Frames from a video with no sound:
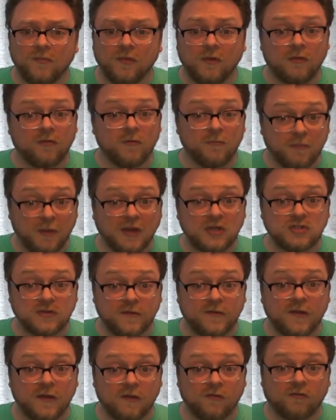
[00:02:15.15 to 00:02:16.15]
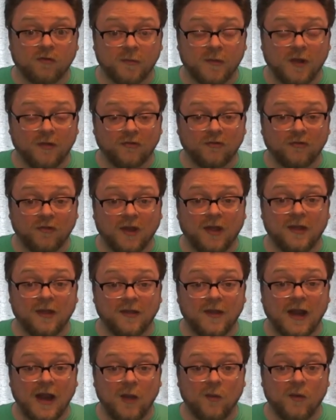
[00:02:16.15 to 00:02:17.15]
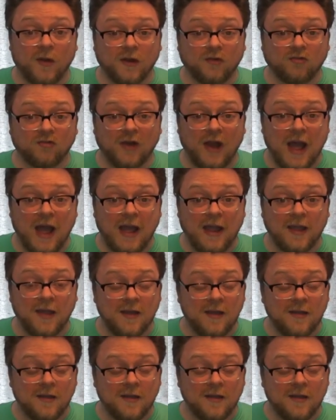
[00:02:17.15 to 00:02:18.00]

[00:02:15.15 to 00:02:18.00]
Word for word: There's a bunch of things from Australia that I want to try.